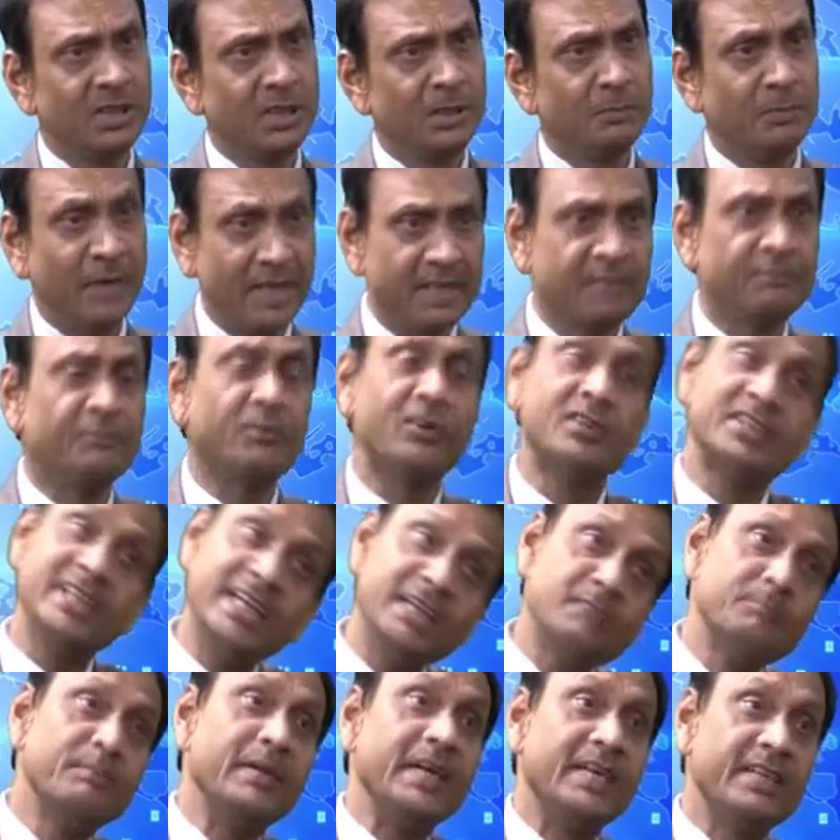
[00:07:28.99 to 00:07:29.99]
But for
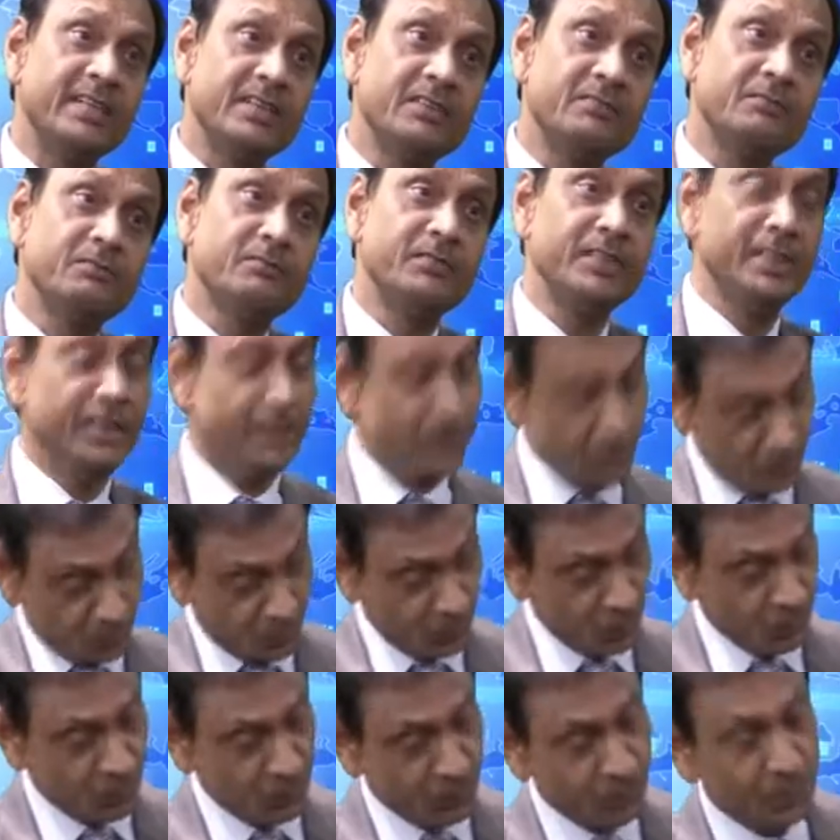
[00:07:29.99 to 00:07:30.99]
that matter, we need
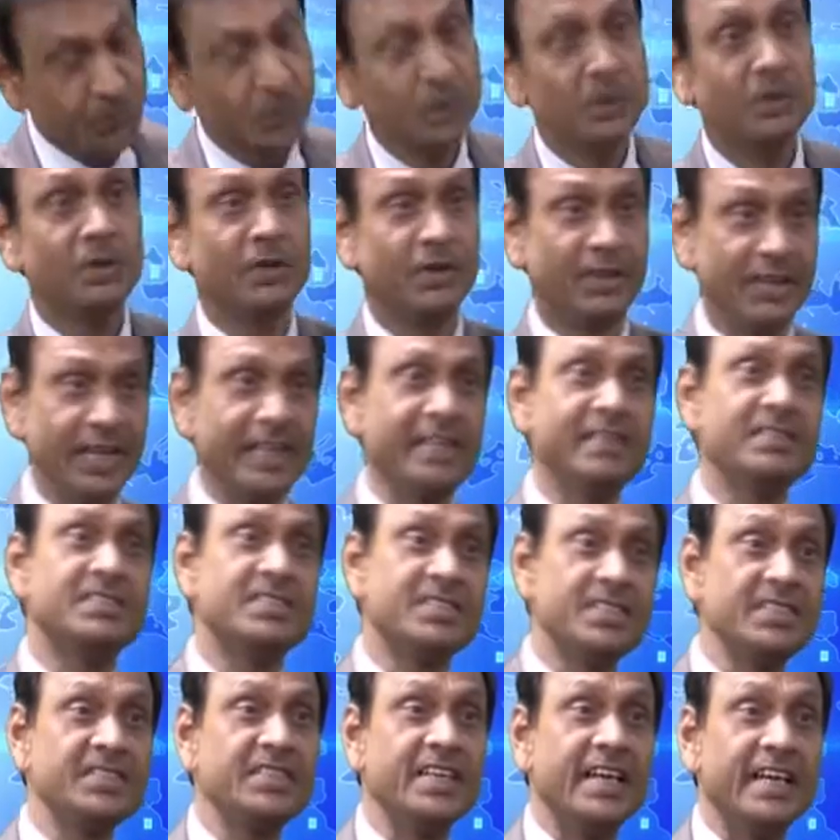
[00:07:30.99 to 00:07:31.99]
to really
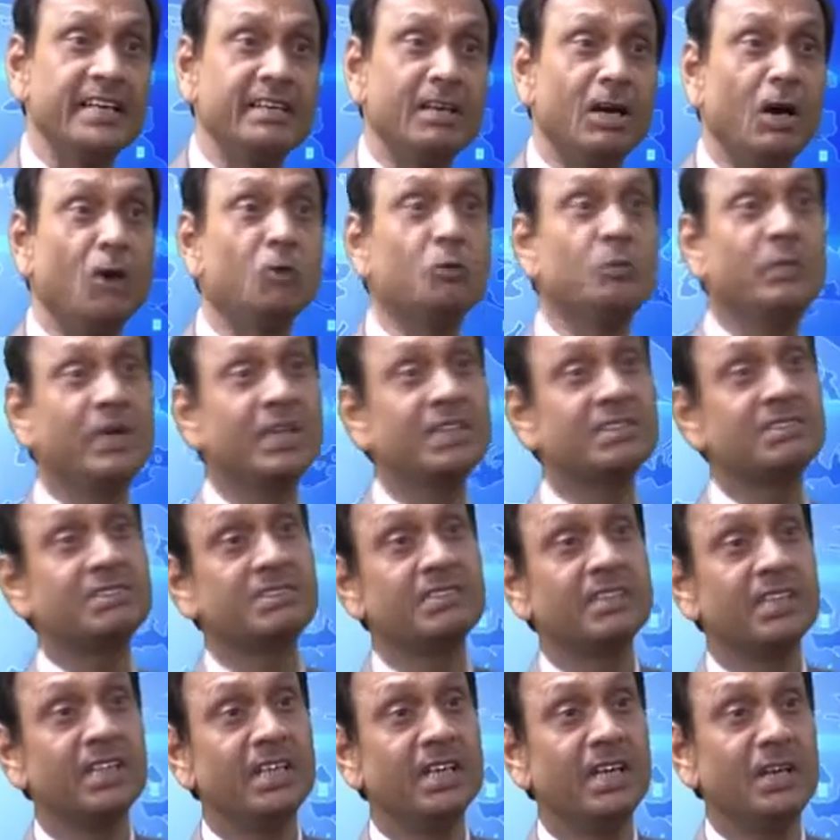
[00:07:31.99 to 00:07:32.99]
see that how
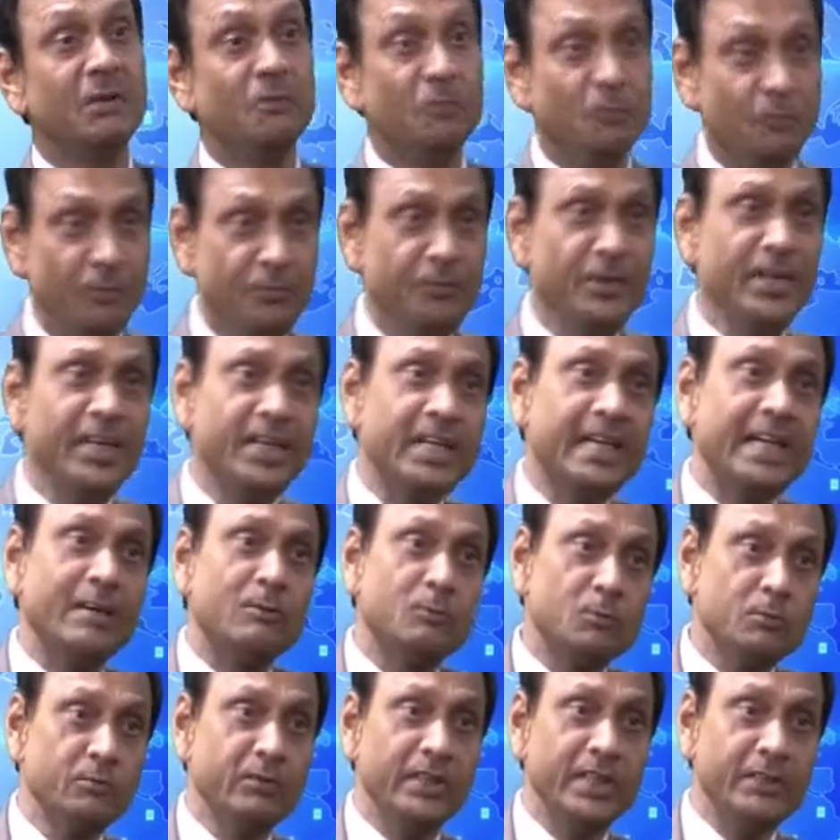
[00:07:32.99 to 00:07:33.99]
best we
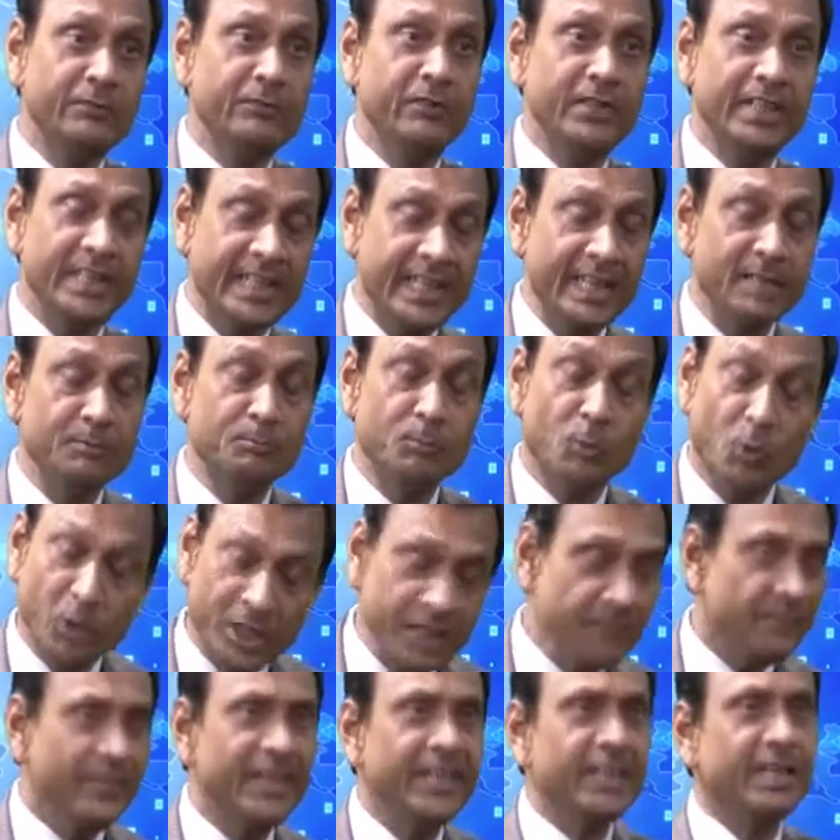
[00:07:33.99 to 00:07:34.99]
can
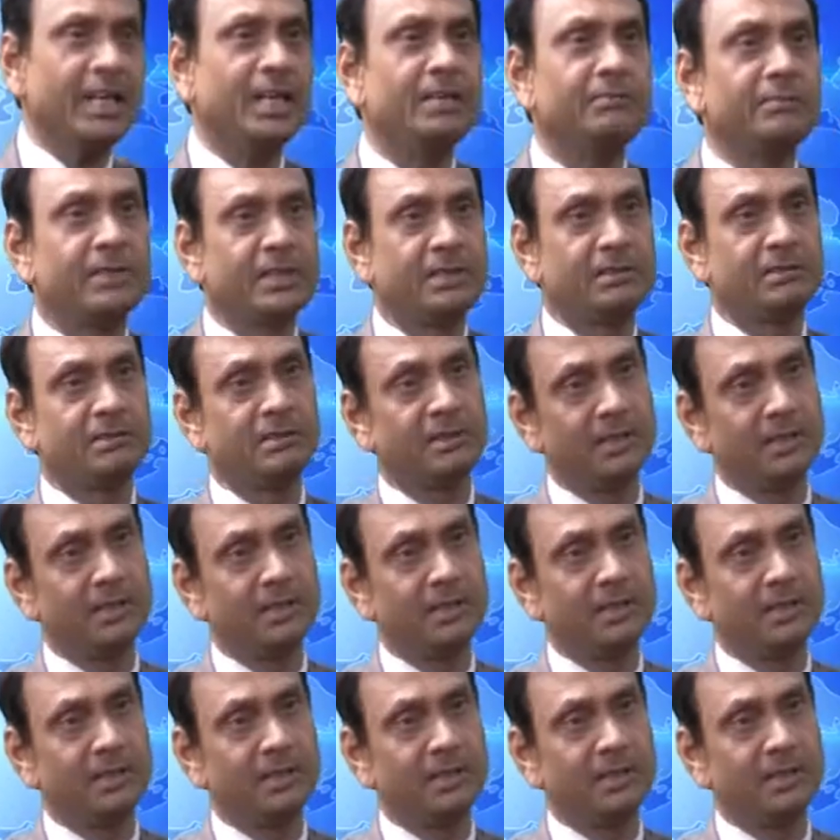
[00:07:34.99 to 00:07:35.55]
motivate our